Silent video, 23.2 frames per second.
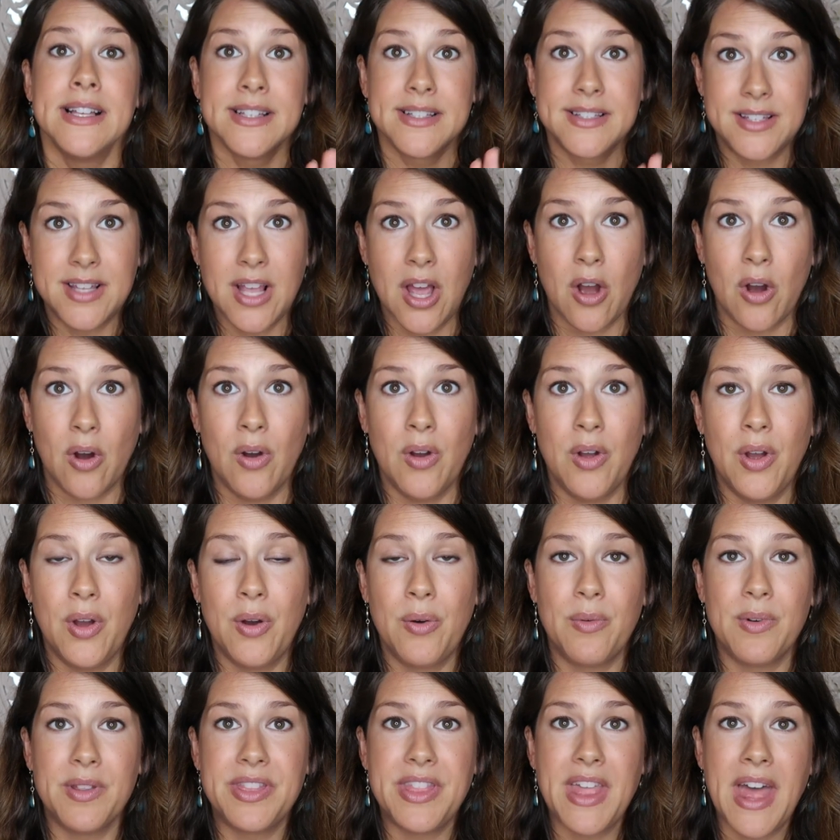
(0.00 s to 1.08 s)
So
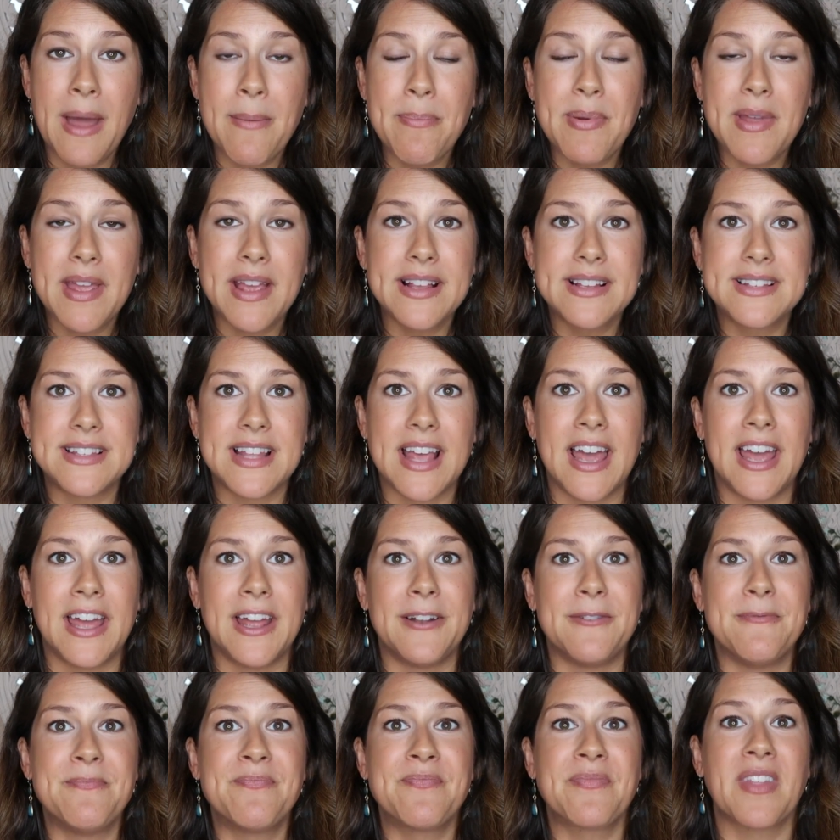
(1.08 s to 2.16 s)
with that being
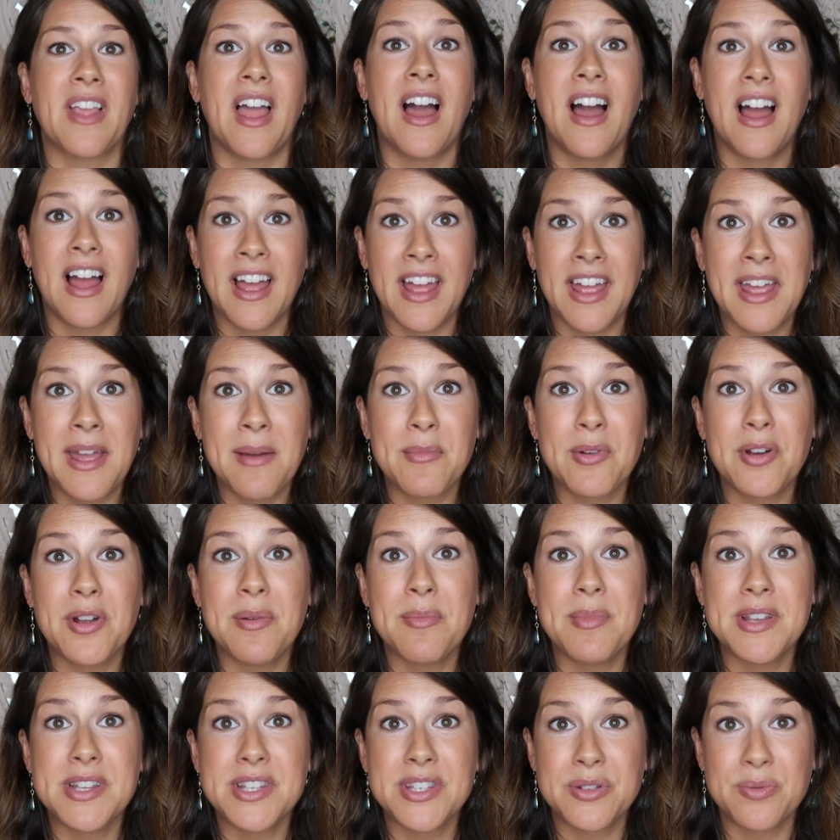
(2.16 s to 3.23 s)
said, I am
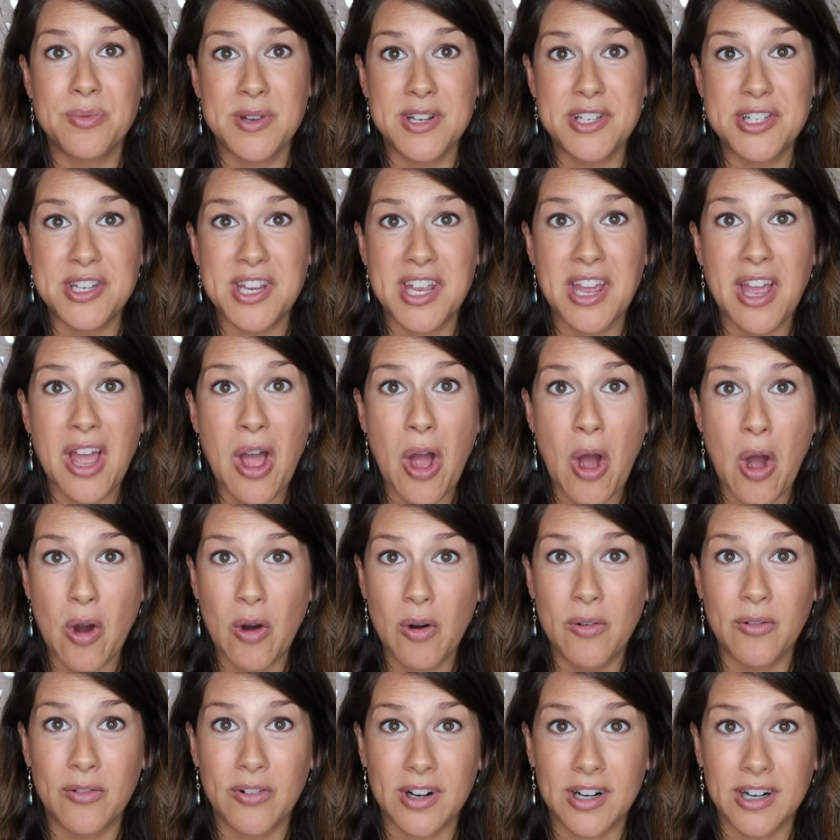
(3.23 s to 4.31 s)
gonna be switching
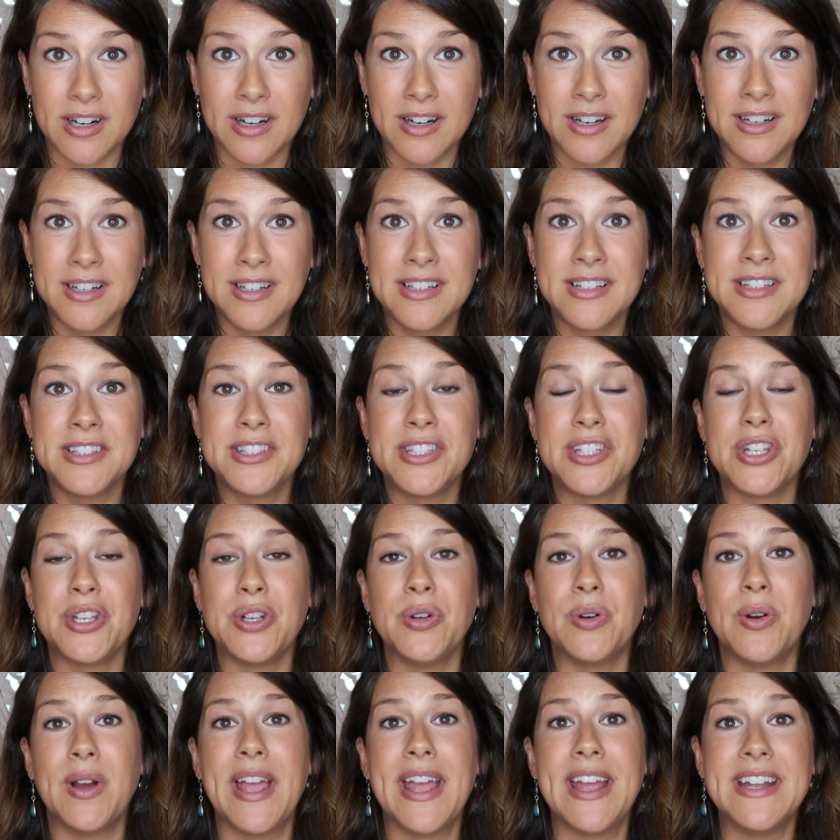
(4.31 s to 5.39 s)
over
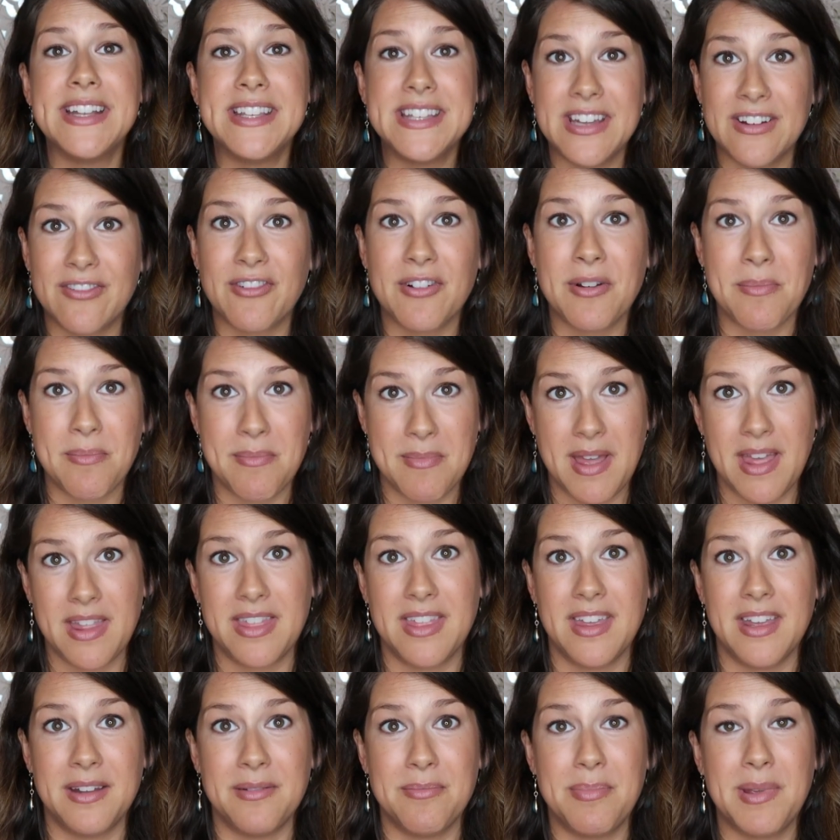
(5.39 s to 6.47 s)
to a different
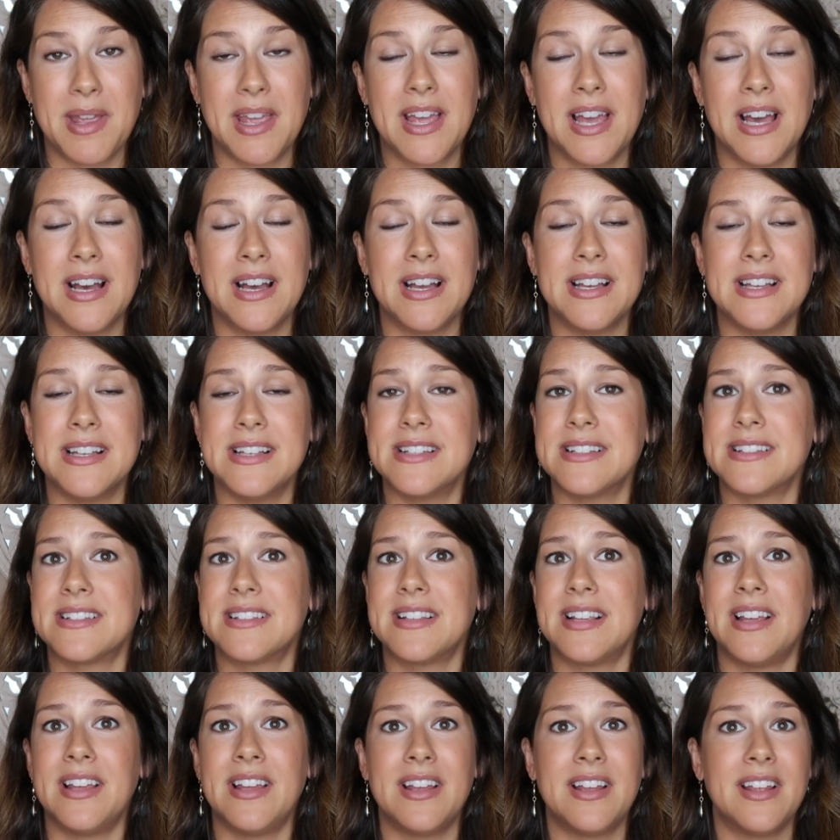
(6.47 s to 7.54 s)
method because
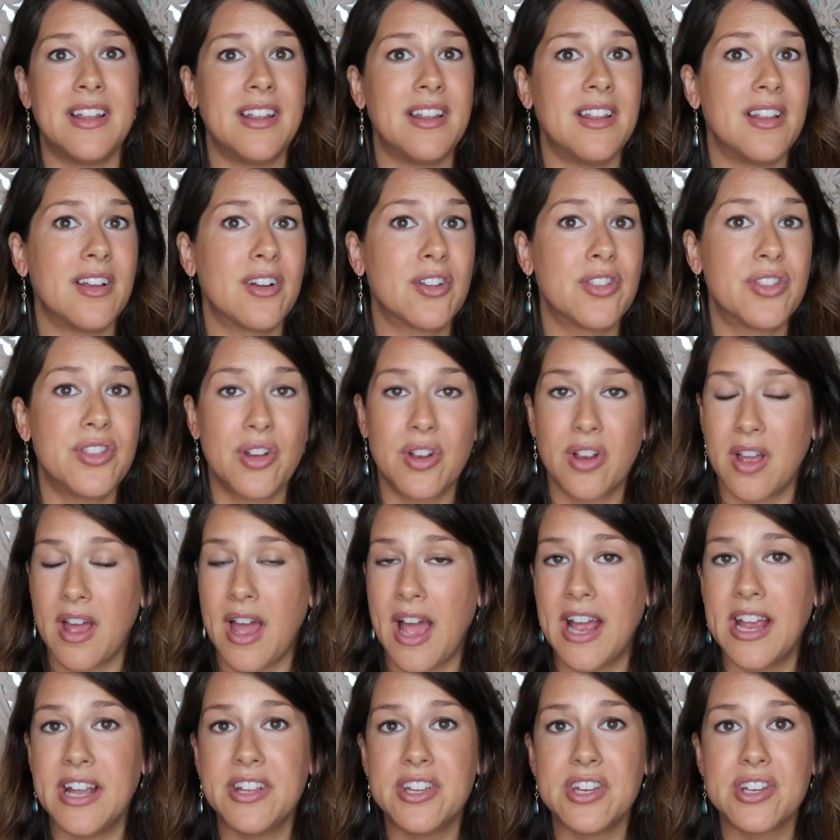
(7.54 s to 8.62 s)
the,
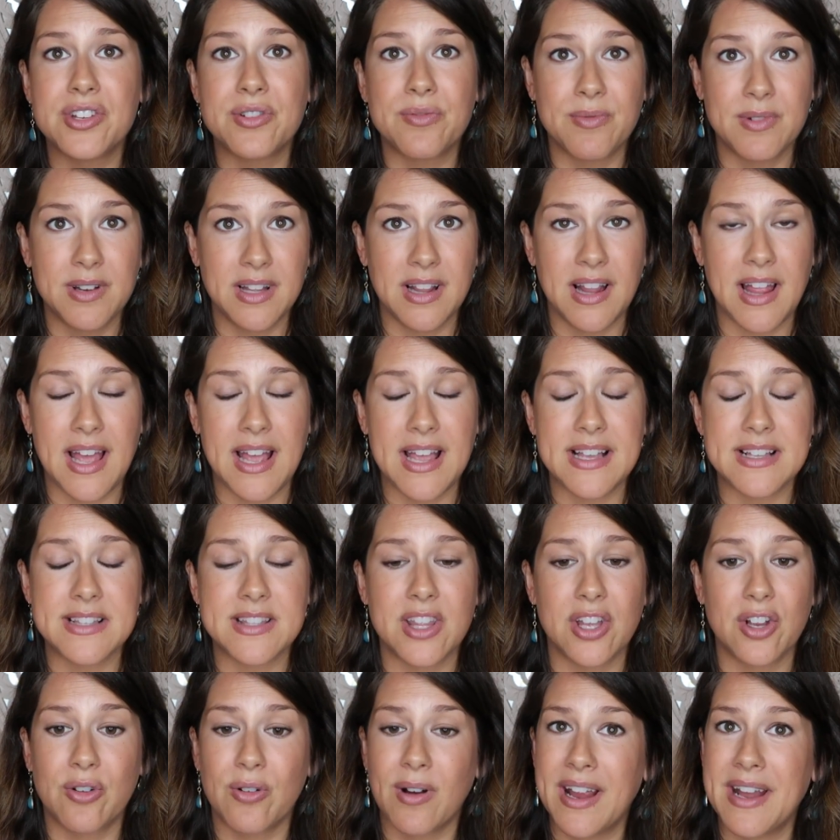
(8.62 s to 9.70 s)
I just realized
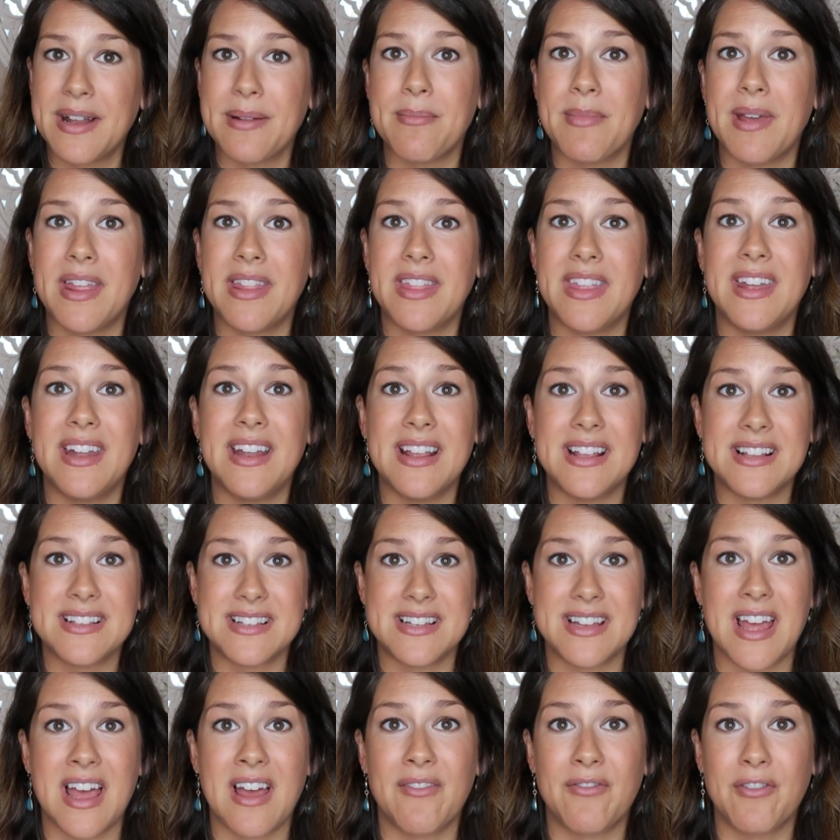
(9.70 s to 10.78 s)
the Creighton method is
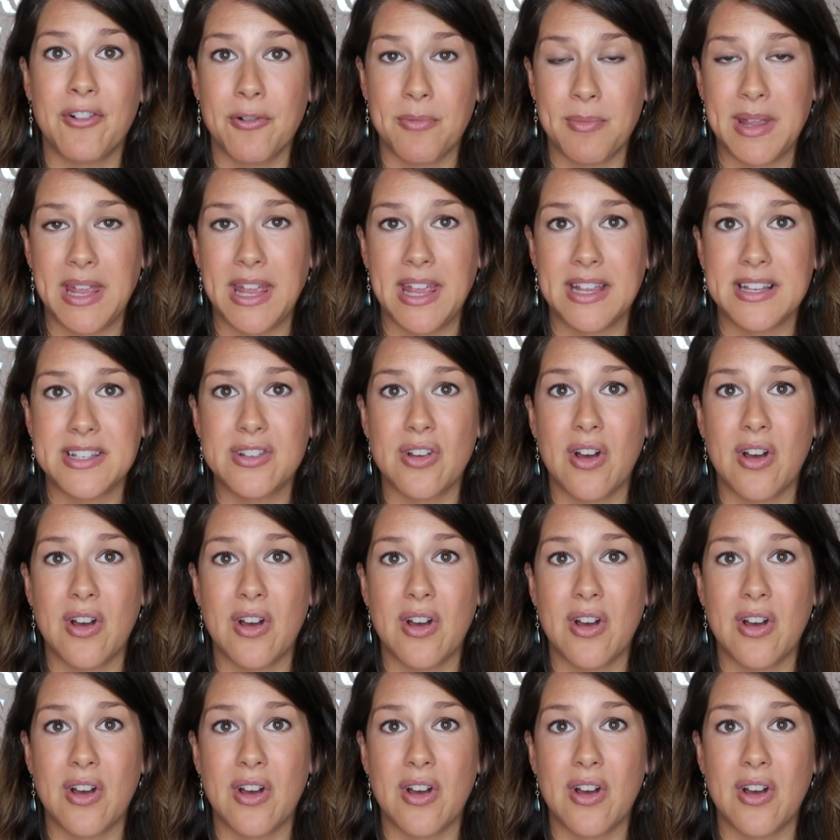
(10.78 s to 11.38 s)
not for me.